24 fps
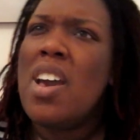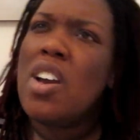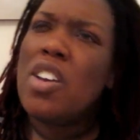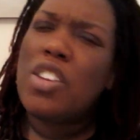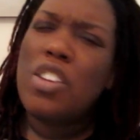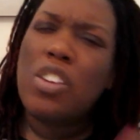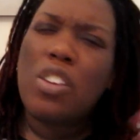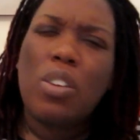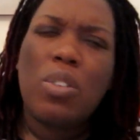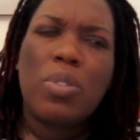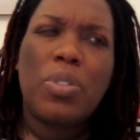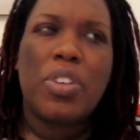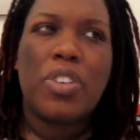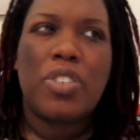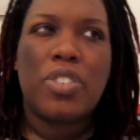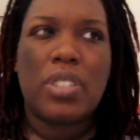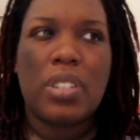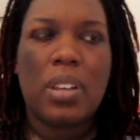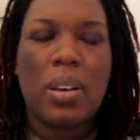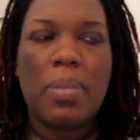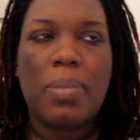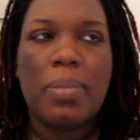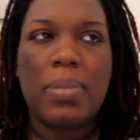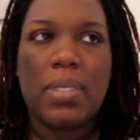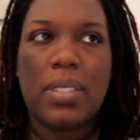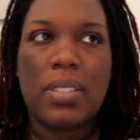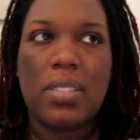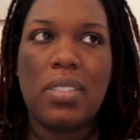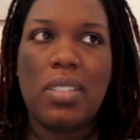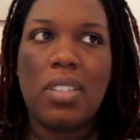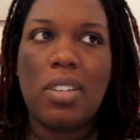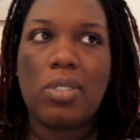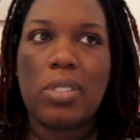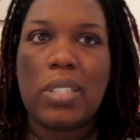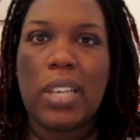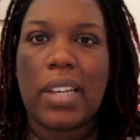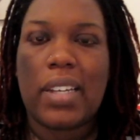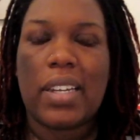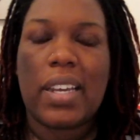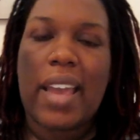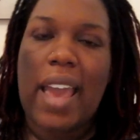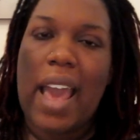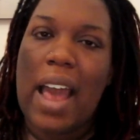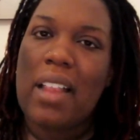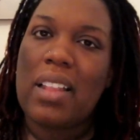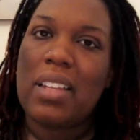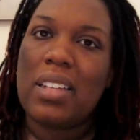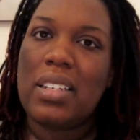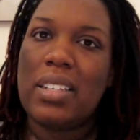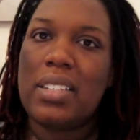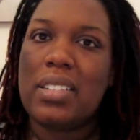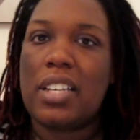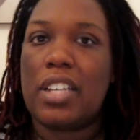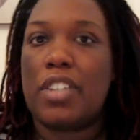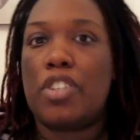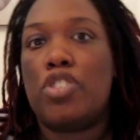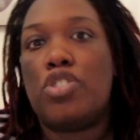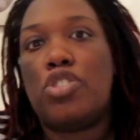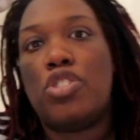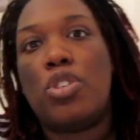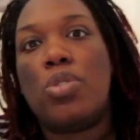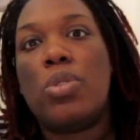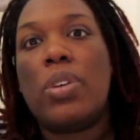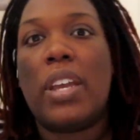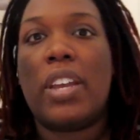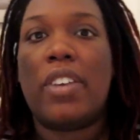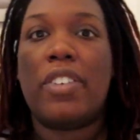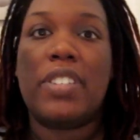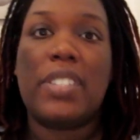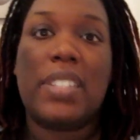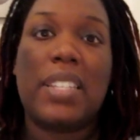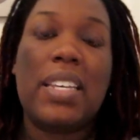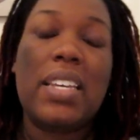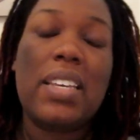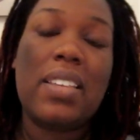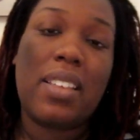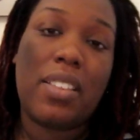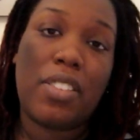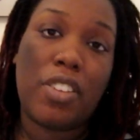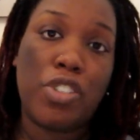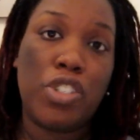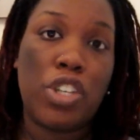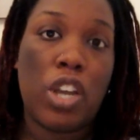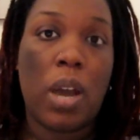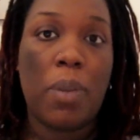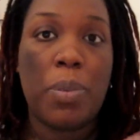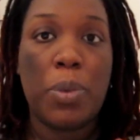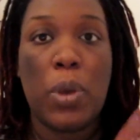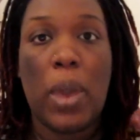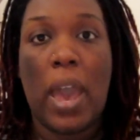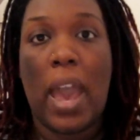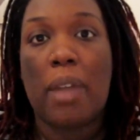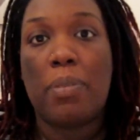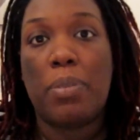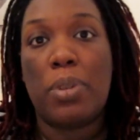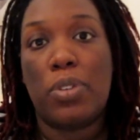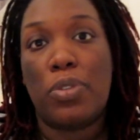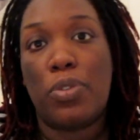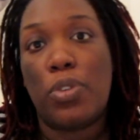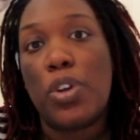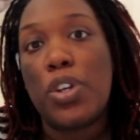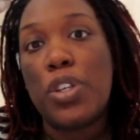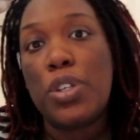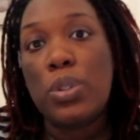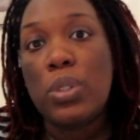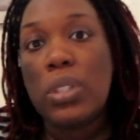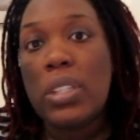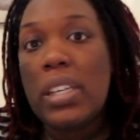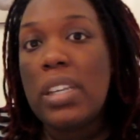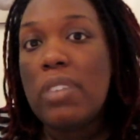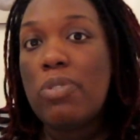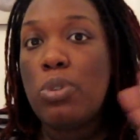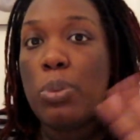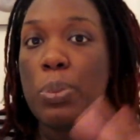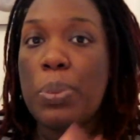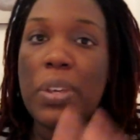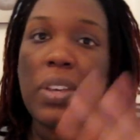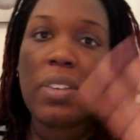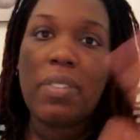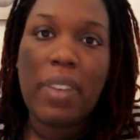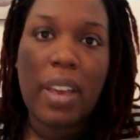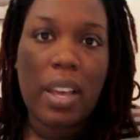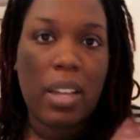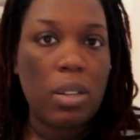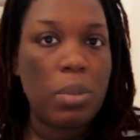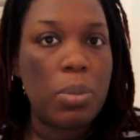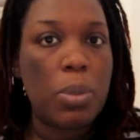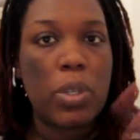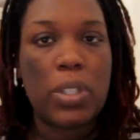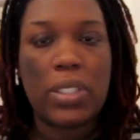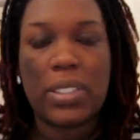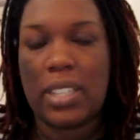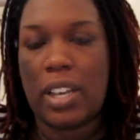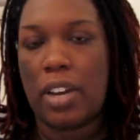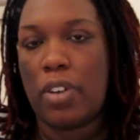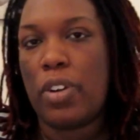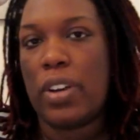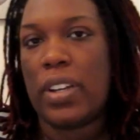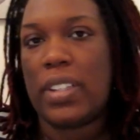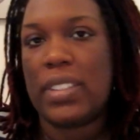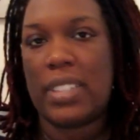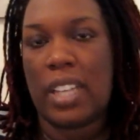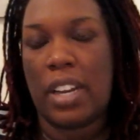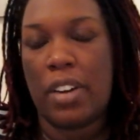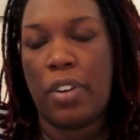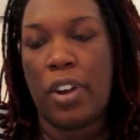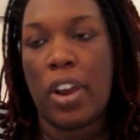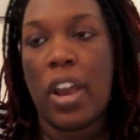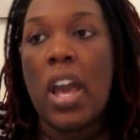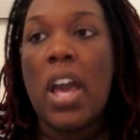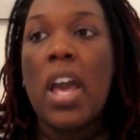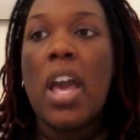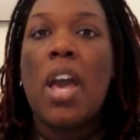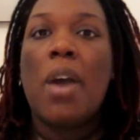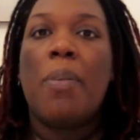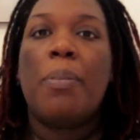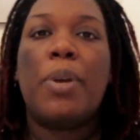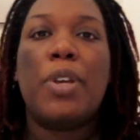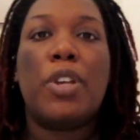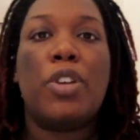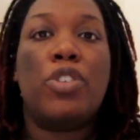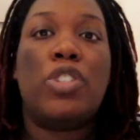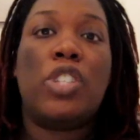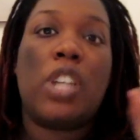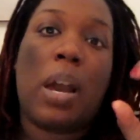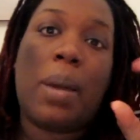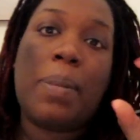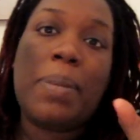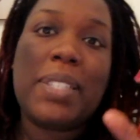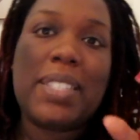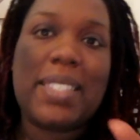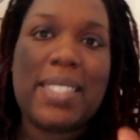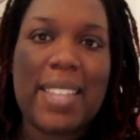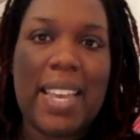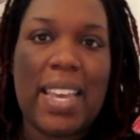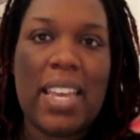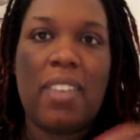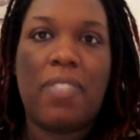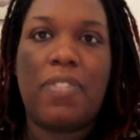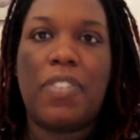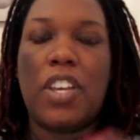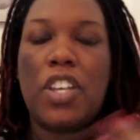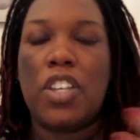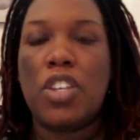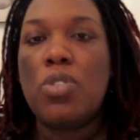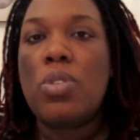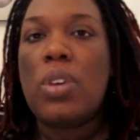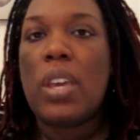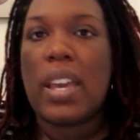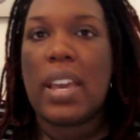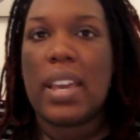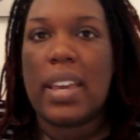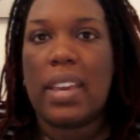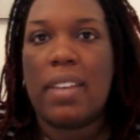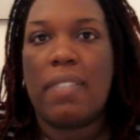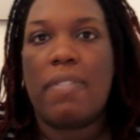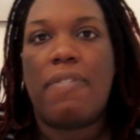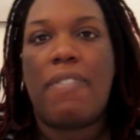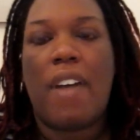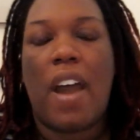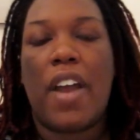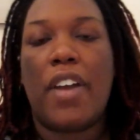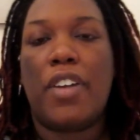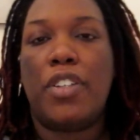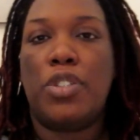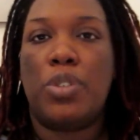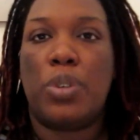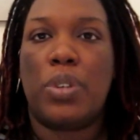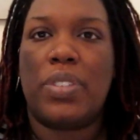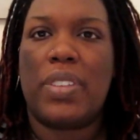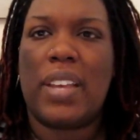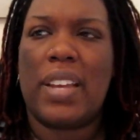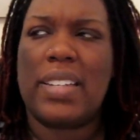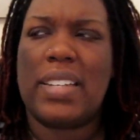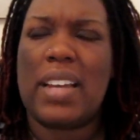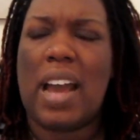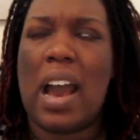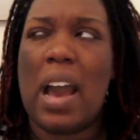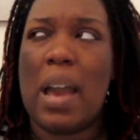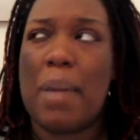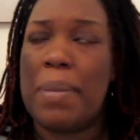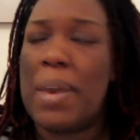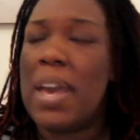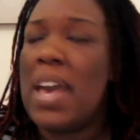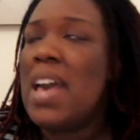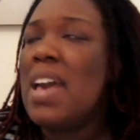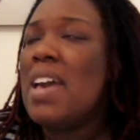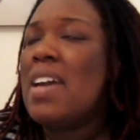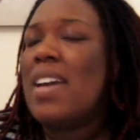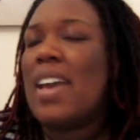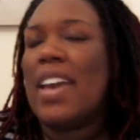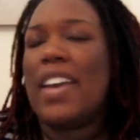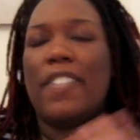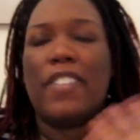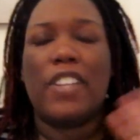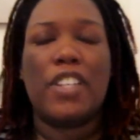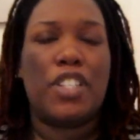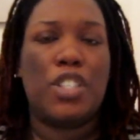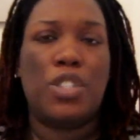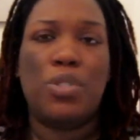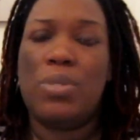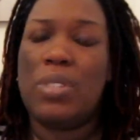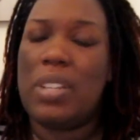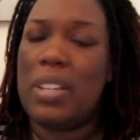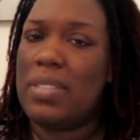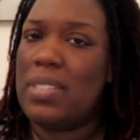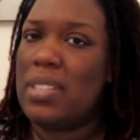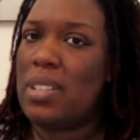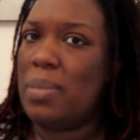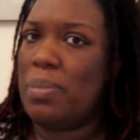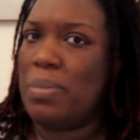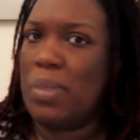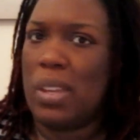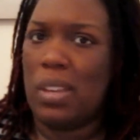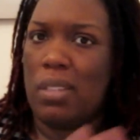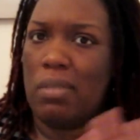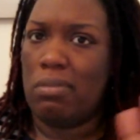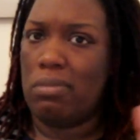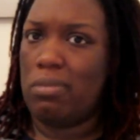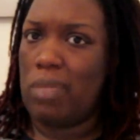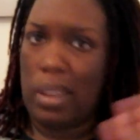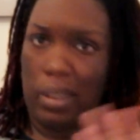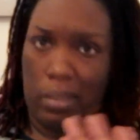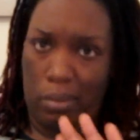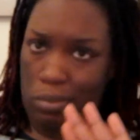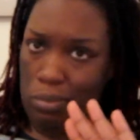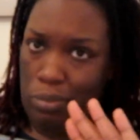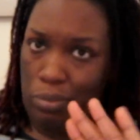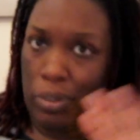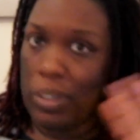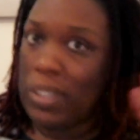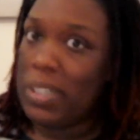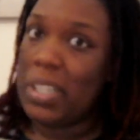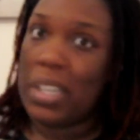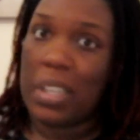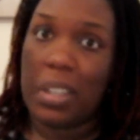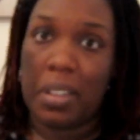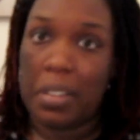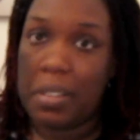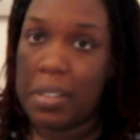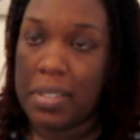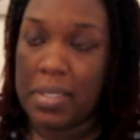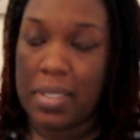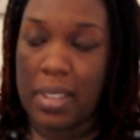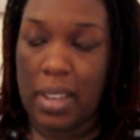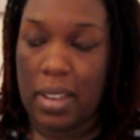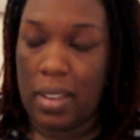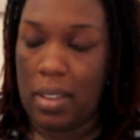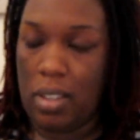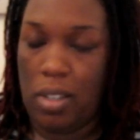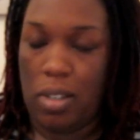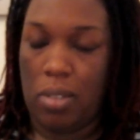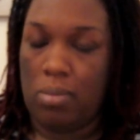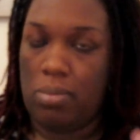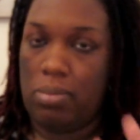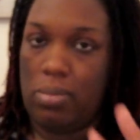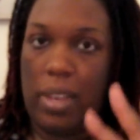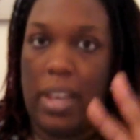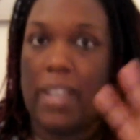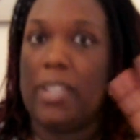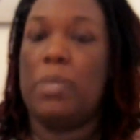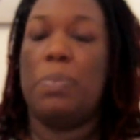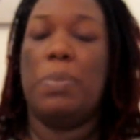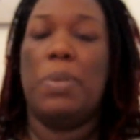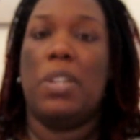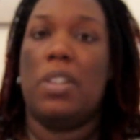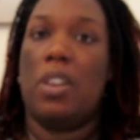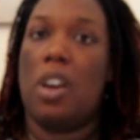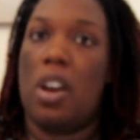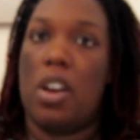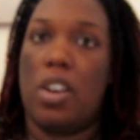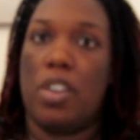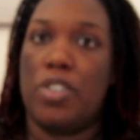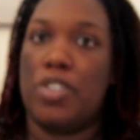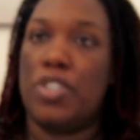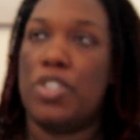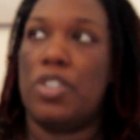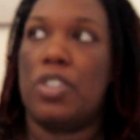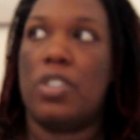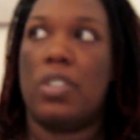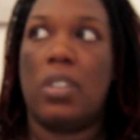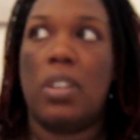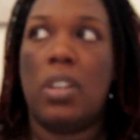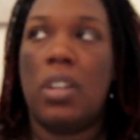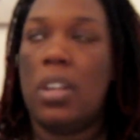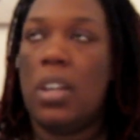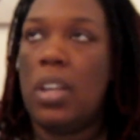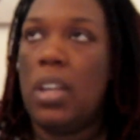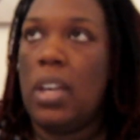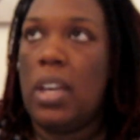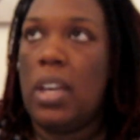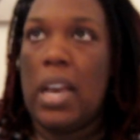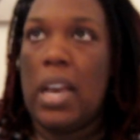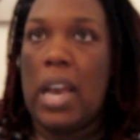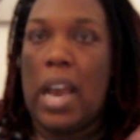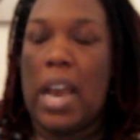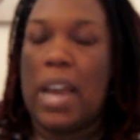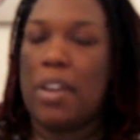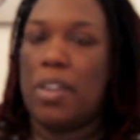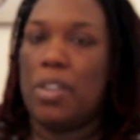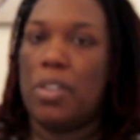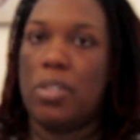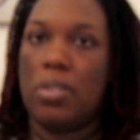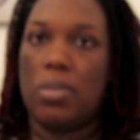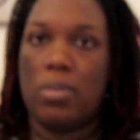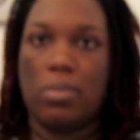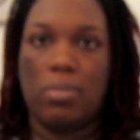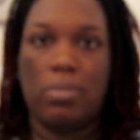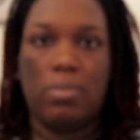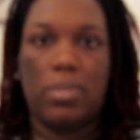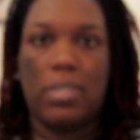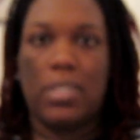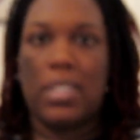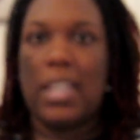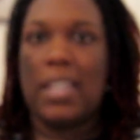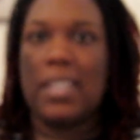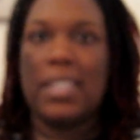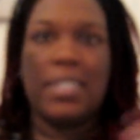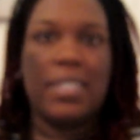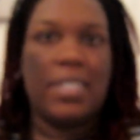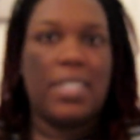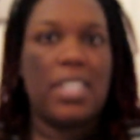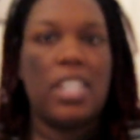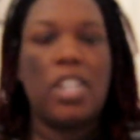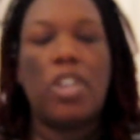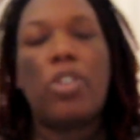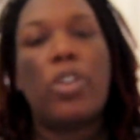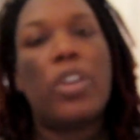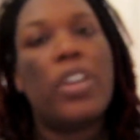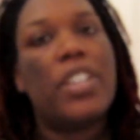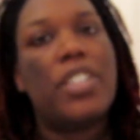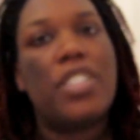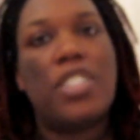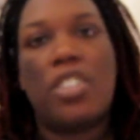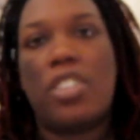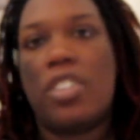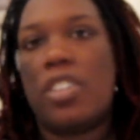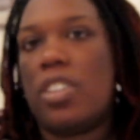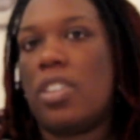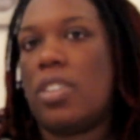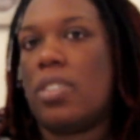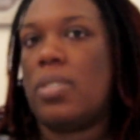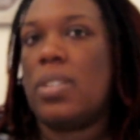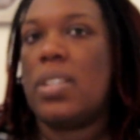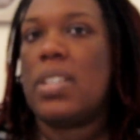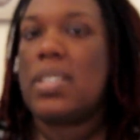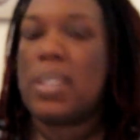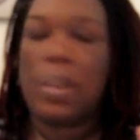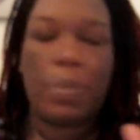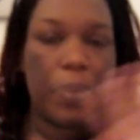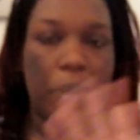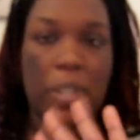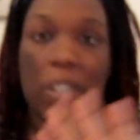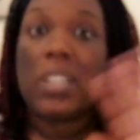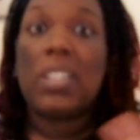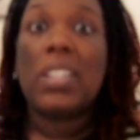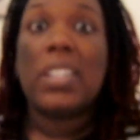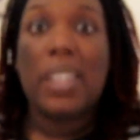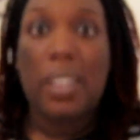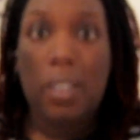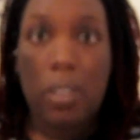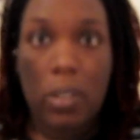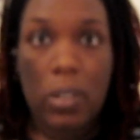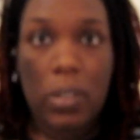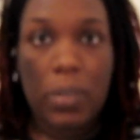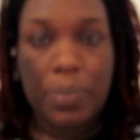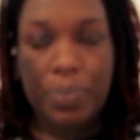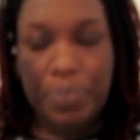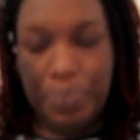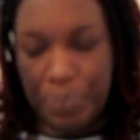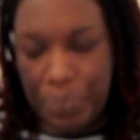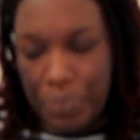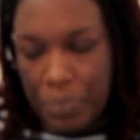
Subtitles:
You know, there's some, technicalities, like there's no guarantee that the job you had before you leave will be available, etc., but your job is safe and you can't get fired during that time unless you've done something like ridiculous, like, espionage or, I don't know, selling secrets or something illegal.